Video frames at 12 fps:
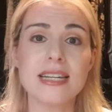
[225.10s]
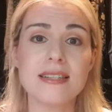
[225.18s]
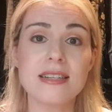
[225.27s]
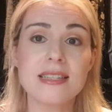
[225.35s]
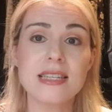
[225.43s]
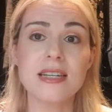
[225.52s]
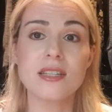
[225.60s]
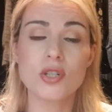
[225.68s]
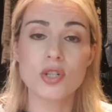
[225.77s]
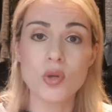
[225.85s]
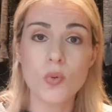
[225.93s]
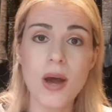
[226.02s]
6
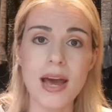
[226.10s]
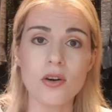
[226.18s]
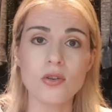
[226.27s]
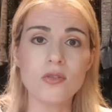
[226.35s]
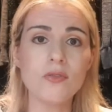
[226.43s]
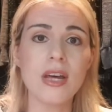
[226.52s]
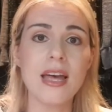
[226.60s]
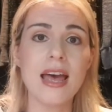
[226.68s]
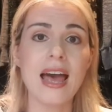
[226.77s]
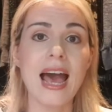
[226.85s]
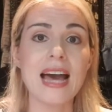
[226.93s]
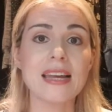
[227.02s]
to 12
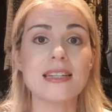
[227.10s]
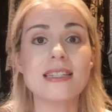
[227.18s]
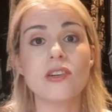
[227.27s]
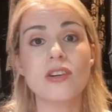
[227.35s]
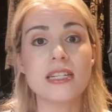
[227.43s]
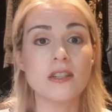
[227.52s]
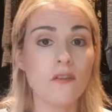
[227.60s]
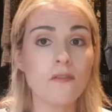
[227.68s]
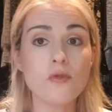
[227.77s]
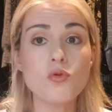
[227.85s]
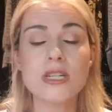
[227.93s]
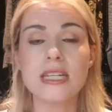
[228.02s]
and a size
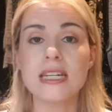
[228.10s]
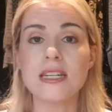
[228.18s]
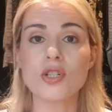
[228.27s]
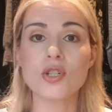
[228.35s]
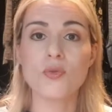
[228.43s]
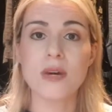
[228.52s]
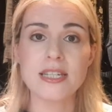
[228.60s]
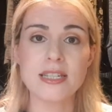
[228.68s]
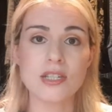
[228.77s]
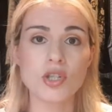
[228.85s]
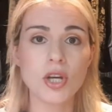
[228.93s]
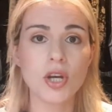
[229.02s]
14 to
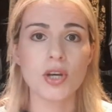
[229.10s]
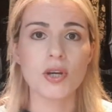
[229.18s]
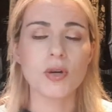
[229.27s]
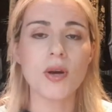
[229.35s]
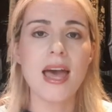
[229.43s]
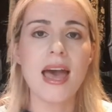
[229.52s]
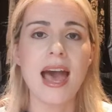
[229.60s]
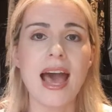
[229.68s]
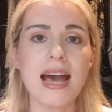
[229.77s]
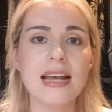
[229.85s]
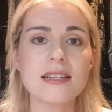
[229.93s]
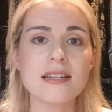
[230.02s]
22.
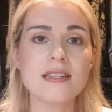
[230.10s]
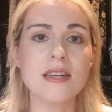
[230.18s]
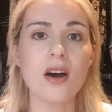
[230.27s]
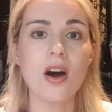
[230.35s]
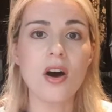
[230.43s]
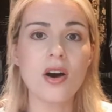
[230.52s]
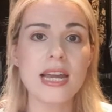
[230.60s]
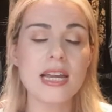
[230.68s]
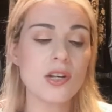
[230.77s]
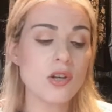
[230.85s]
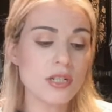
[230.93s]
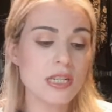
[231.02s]
And I
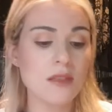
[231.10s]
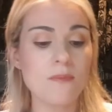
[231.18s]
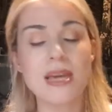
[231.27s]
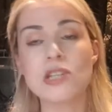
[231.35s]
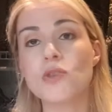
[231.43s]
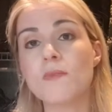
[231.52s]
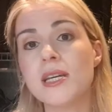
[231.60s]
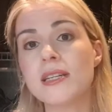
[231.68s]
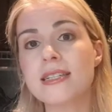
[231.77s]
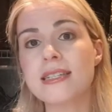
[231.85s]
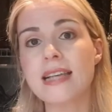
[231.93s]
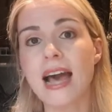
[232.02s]
looked at the
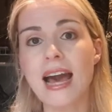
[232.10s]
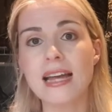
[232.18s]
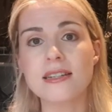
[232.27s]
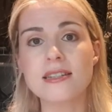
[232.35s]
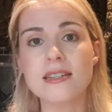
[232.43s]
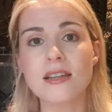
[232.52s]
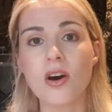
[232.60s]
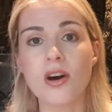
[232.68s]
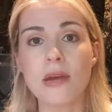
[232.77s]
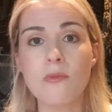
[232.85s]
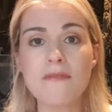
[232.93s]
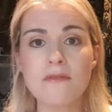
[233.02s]
measurements and
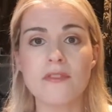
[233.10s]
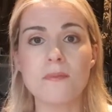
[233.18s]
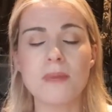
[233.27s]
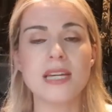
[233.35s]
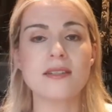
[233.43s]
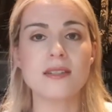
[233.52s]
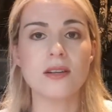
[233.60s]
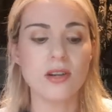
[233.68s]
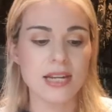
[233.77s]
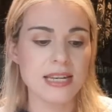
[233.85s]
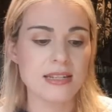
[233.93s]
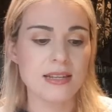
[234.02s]
I went for the bigger
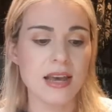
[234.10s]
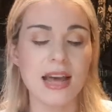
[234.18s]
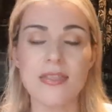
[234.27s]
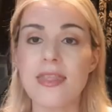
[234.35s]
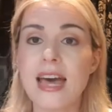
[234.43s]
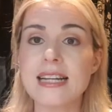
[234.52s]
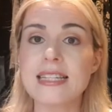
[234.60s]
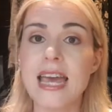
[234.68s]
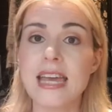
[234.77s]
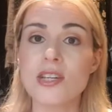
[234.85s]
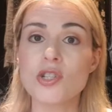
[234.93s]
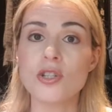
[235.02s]
size, and that
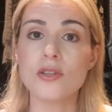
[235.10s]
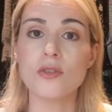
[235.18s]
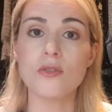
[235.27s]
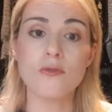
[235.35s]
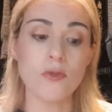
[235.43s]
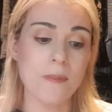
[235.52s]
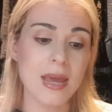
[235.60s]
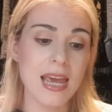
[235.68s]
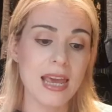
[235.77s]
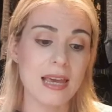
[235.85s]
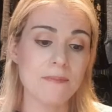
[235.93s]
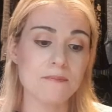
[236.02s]
takes you from
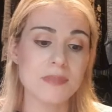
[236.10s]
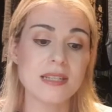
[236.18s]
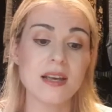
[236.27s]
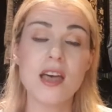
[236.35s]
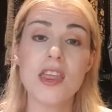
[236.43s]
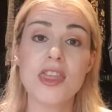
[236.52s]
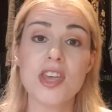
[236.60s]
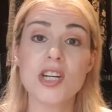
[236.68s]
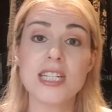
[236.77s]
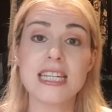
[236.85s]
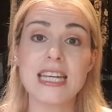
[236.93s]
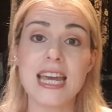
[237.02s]
hips
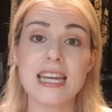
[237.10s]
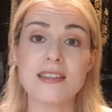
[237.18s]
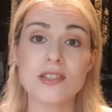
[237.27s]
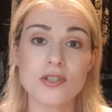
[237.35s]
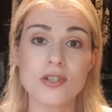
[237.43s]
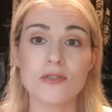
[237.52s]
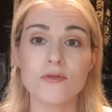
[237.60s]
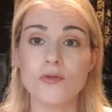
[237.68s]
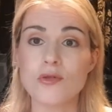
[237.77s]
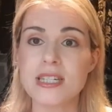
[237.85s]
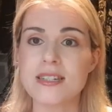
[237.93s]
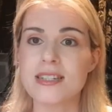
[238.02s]
38 to
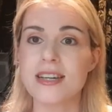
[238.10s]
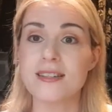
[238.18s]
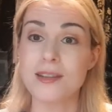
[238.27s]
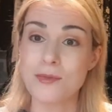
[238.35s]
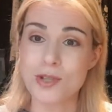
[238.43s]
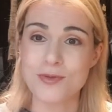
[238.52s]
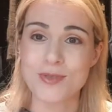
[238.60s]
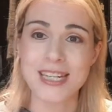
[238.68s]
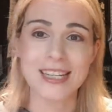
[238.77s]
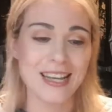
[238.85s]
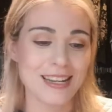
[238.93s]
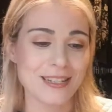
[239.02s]
46. I'm just
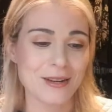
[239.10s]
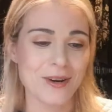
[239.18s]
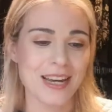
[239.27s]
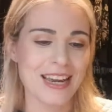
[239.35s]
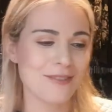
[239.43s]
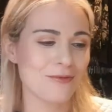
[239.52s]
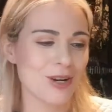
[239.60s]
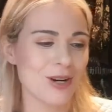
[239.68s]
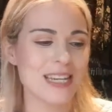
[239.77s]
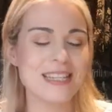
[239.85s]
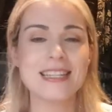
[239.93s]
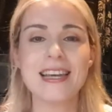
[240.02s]
reading that so I get it right.